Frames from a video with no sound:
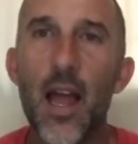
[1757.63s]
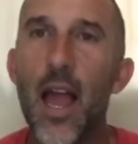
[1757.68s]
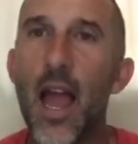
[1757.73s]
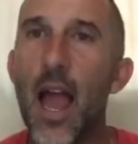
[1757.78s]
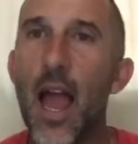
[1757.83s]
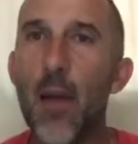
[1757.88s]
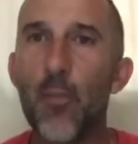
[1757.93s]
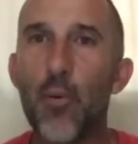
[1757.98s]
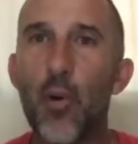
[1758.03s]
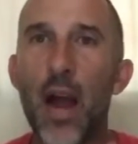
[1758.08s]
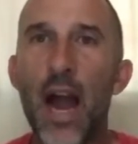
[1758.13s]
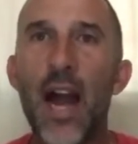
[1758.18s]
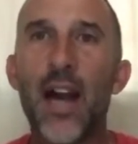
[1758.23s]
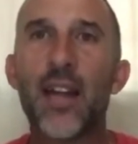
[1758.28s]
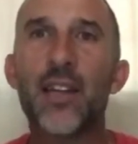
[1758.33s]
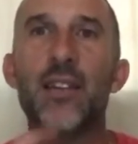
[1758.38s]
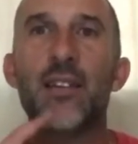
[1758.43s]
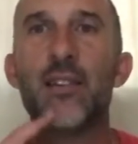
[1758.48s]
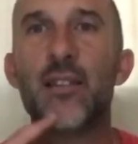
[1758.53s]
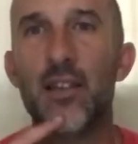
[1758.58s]
And
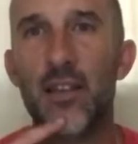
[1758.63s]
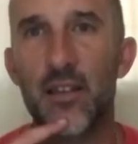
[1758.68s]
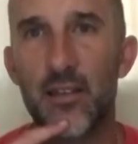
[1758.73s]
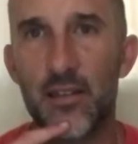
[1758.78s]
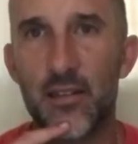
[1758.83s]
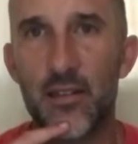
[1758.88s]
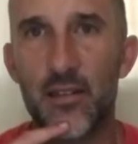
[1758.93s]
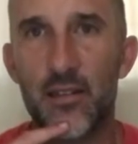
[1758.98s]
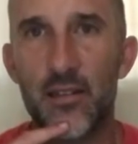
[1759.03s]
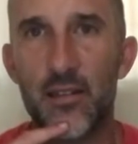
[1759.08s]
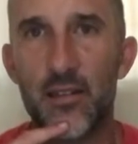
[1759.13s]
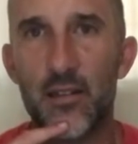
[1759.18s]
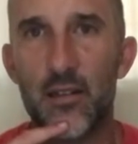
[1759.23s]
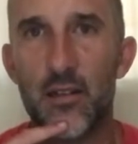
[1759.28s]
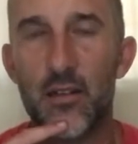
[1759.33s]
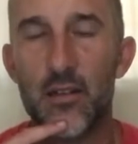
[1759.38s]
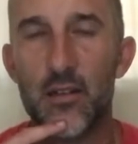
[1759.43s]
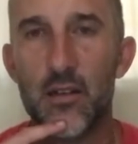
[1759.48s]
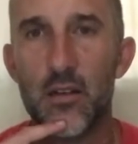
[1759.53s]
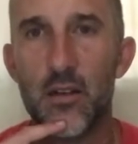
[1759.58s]
practice this.
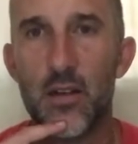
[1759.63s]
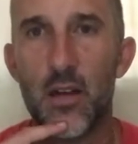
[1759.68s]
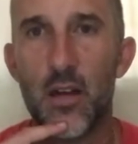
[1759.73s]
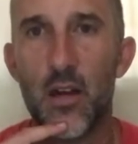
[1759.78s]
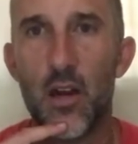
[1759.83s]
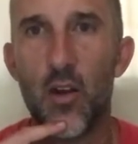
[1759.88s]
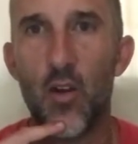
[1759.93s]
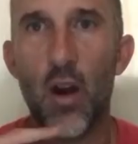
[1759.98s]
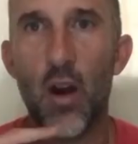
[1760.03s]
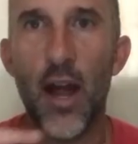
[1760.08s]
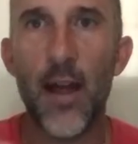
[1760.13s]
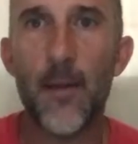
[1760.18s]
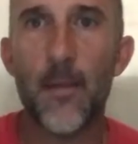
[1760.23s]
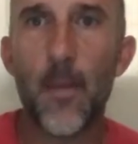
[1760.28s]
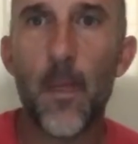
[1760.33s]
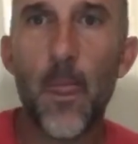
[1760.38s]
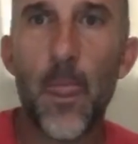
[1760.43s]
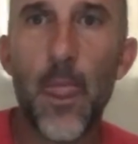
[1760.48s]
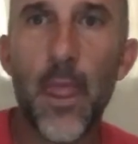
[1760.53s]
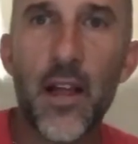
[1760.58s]
All right?
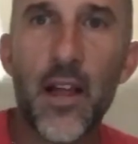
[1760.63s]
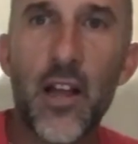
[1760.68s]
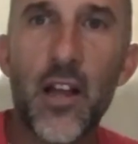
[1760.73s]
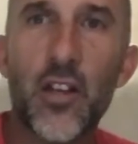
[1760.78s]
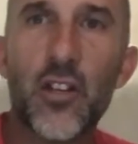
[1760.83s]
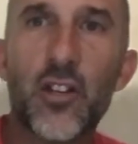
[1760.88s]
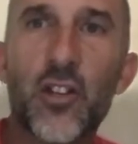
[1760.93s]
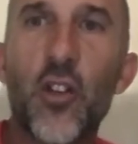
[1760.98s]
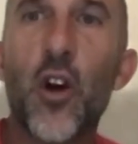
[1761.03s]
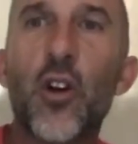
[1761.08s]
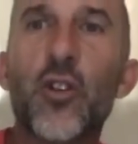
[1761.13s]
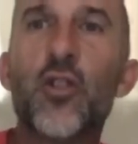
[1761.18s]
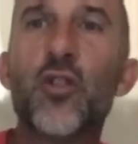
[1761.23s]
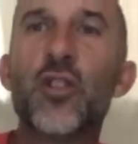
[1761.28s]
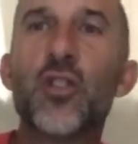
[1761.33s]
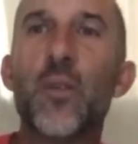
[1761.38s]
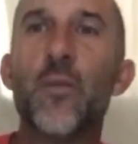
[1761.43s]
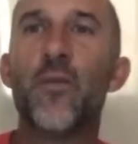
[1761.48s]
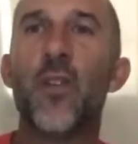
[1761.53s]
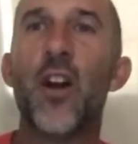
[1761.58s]
So those are
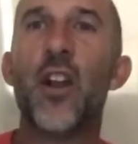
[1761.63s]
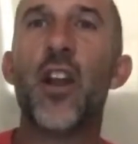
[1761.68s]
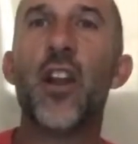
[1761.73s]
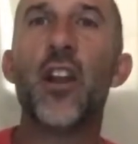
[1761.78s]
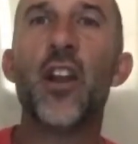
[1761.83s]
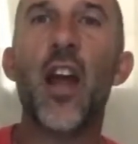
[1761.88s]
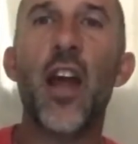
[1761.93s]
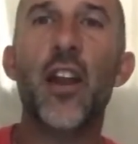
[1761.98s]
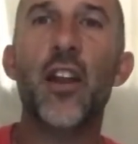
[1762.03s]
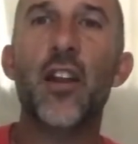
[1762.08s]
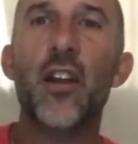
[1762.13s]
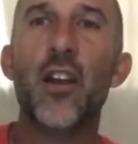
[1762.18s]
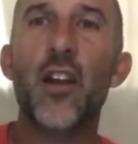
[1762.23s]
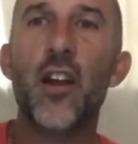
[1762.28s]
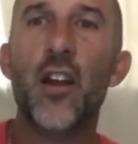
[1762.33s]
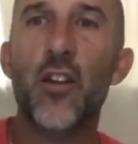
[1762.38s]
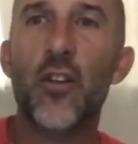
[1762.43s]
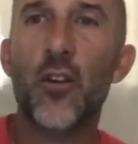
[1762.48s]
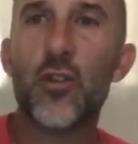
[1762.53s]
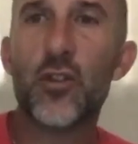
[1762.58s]
some fun and
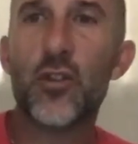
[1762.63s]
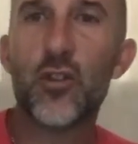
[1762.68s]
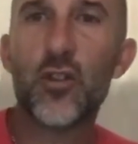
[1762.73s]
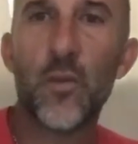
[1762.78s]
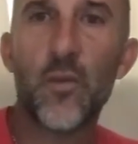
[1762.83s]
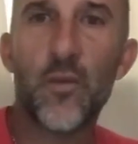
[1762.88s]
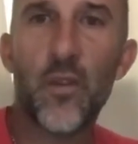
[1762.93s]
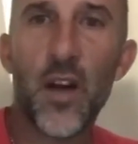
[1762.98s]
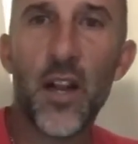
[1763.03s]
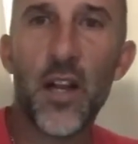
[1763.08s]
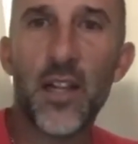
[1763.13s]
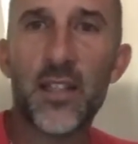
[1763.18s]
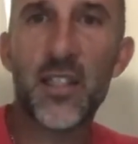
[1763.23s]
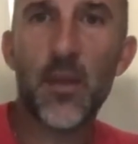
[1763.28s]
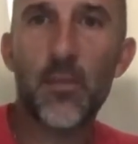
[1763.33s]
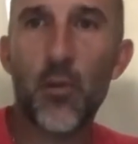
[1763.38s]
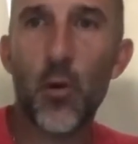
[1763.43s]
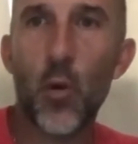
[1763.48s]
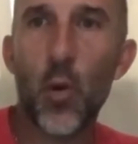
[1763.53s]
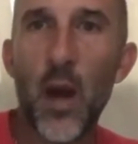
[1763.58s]
those are some fun and
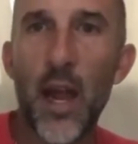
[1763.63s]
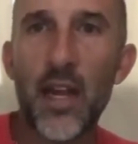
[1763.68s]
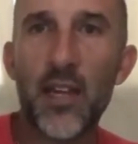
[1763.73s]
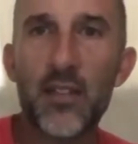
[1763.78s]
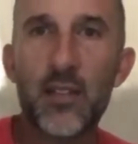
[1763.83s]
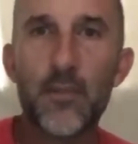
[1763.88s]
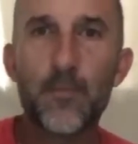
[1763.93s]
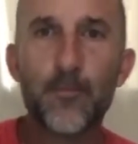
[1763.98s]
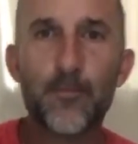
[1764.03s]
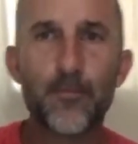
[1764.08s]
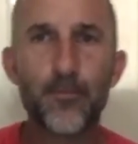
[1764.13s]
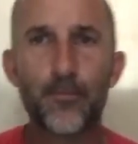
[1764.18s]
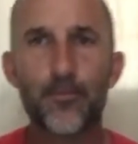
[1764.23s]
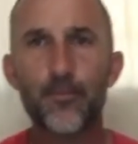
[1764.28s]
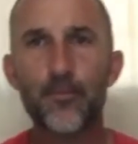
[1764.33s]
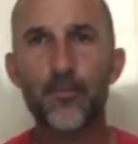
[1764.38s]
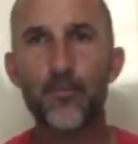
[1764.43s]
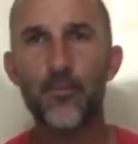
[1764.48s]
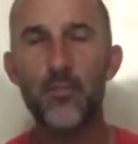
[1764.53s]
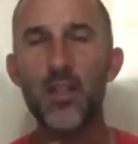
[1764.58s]
simple ways
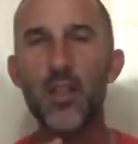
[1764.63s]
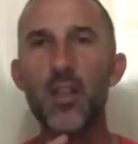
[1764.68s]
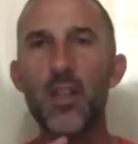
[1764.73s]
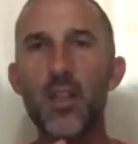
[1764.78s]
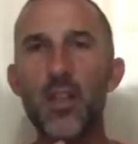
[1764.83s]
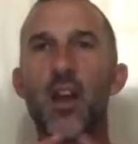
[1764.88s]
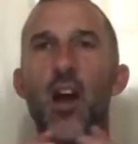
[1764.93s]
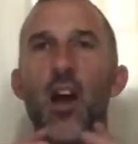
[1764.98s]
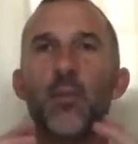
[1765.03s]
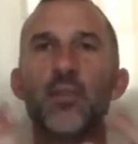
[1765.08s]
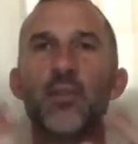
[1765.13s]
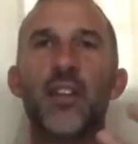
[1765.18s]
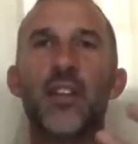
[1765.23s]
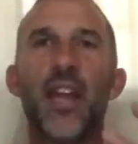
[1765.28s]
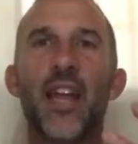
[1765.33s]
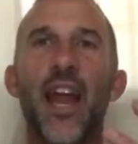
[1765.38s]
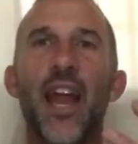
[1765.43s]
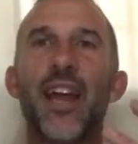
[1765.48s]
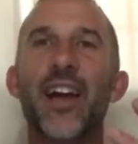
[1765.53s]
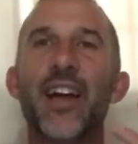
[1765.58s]

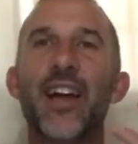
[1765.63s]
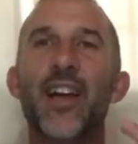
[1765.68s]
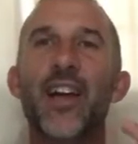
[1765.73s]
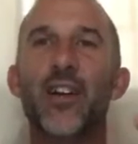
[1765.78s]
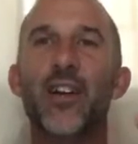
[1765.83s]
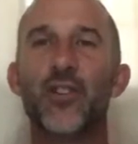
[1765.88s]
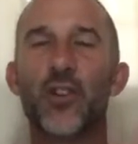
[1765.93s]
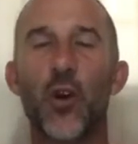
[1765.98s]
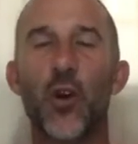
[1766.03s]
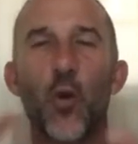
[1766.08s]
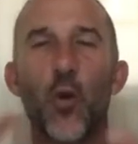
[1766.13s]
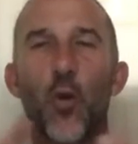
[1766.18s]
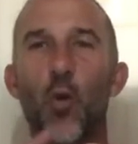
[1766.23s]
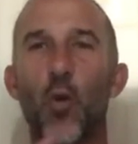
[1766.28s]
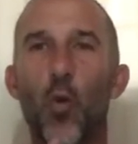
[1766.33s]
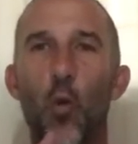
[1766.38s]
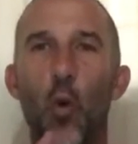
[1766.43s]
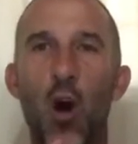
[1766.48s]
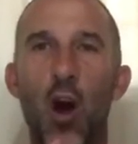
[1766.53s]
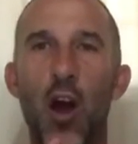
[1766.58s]
today. So
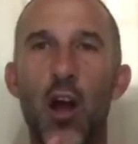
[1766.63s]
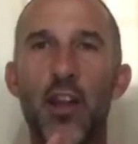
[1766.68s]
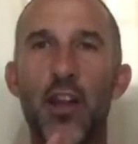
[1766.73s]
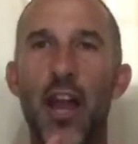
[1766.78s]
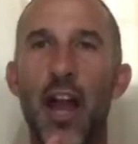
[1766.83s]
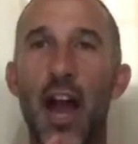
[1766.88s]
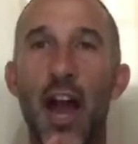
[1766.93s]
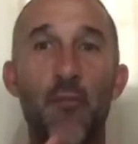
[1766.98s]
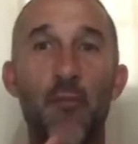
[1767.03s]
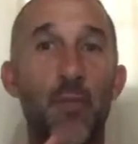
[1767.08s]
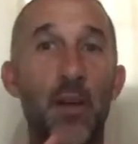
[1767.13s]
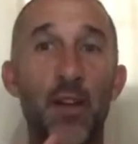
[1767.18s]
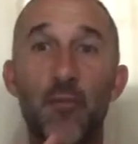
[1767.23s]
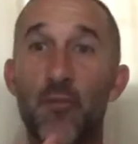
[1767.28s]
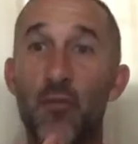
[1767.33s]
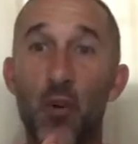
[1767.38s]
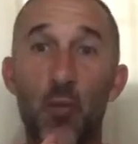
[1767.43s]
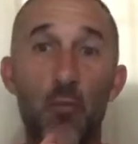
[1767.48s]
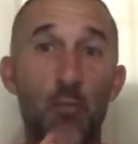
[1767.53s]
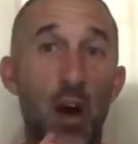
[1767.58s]
one, I've been
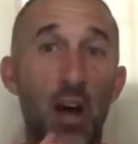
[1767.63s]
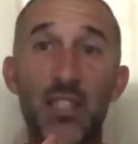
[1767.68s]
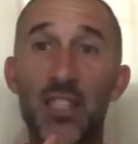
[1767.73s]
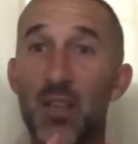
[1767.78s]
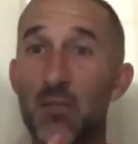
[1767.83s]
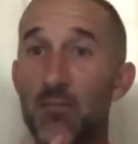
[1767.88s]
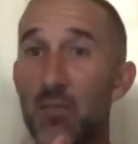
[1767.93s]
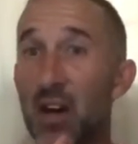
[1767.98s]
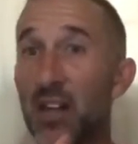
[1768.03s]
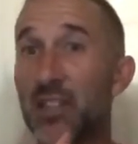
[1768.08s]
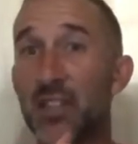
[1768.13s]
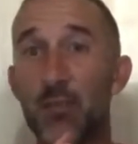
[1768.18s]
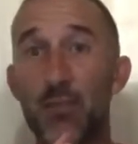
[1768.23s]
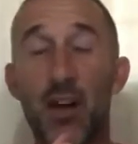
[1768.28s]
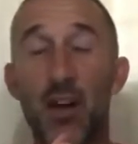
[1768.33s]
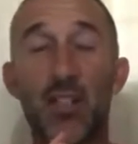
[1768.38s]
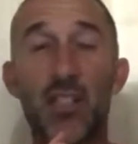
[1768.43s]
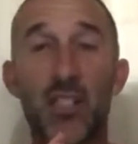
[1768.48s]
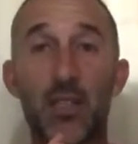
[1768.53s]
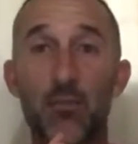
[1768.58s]
for months and months and
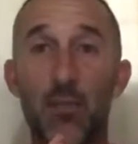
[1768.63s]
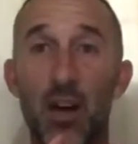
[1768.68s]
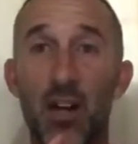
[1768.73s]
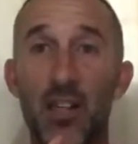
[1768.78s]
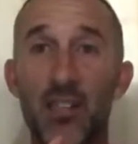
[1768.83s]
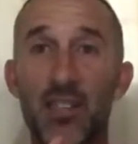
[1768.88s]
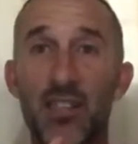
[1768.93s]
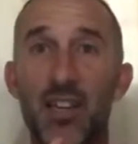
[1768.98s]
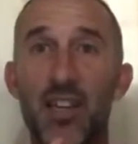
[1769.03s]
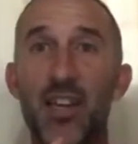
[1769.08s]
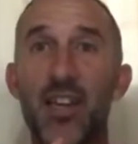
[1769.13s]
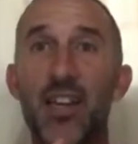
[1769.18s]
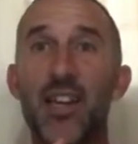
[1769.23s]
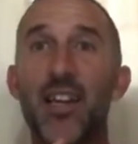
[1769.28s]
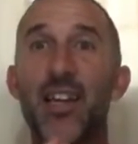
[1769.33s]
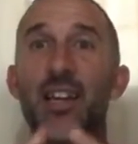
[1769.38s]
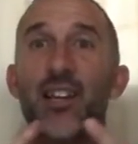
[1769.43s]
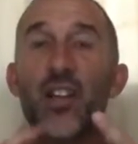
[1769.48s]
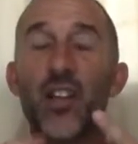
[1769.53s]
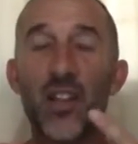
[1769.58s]
months and months
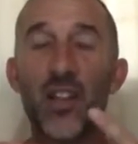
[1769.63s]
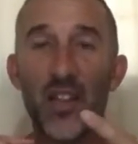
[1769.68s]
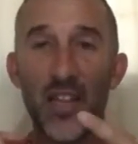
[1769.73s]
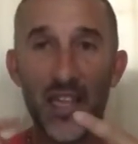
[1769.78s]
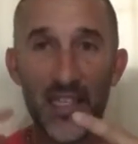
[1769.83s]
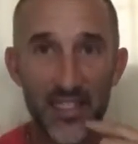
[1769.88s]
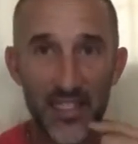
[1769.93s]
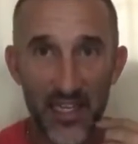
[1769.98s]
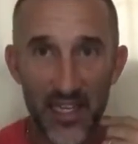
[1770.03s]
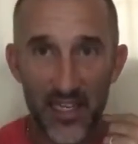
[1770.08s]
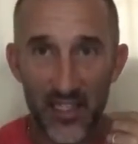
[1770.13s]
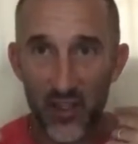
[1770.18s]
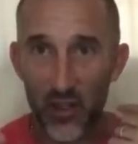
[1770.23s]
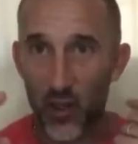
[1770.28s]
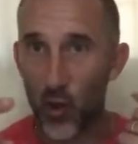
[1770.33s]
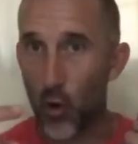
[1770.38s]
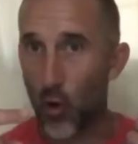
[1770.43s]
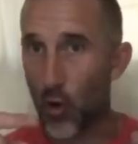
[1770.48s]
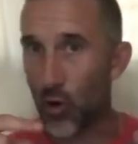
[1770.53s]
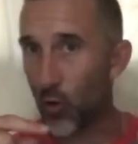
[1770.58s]
listening to the
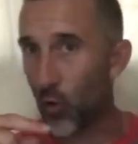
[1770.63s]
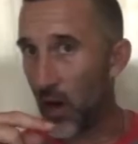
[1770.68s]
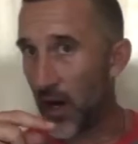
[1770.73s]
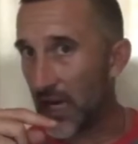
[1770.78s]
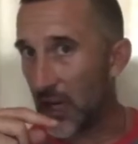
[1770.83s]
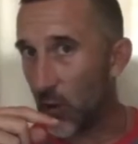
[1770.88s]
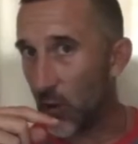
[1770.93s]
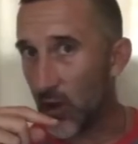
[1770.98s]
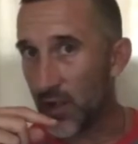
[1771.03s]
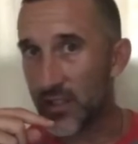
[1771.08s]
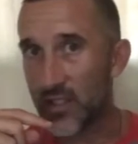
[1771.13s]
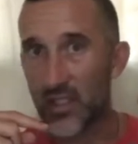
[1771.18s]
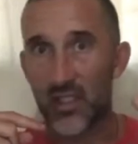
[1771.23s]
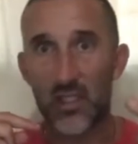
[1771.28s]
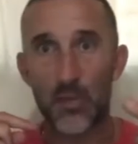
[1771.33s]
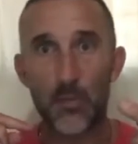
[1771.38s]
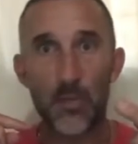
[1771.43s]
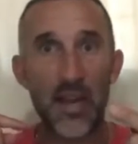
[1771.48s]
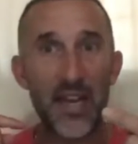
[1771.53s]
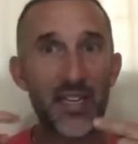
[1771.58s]
Lord, what he wants to
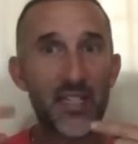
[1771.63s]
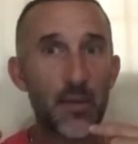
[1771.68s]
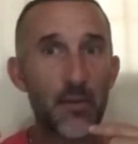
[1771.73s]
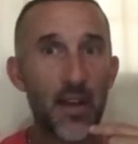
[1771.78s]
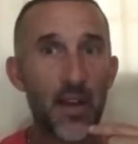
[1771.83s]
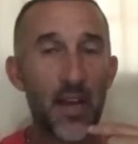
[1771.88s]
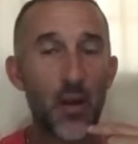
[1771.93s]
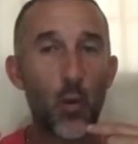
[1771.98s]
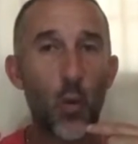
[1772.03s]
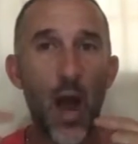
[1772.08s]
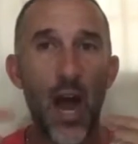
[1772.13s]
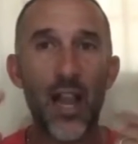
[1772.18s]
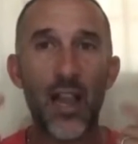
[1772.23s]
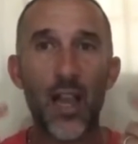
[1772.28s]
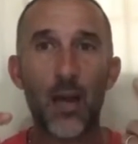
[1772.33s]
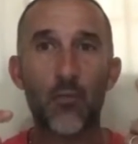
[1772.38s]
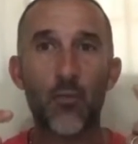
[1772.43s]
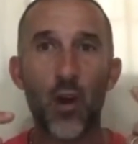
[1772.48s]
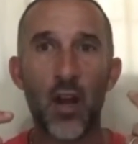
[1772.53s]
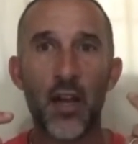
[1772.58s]
speak to me while
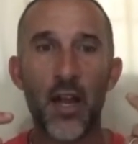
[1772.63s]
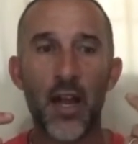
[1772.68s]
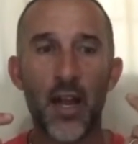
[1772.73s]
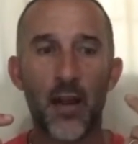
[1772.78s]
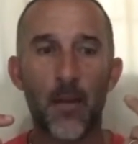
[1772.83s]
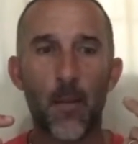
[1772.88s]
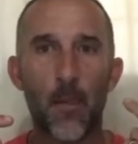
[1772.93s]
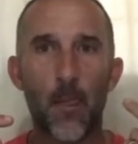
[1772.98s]
I'm running.